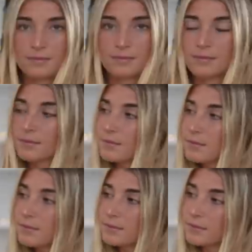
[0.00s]

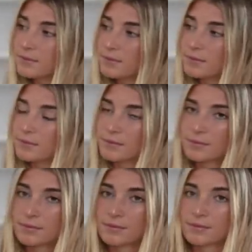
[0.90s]

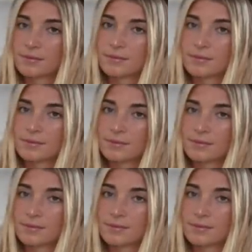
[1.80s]
This person isn't speaking.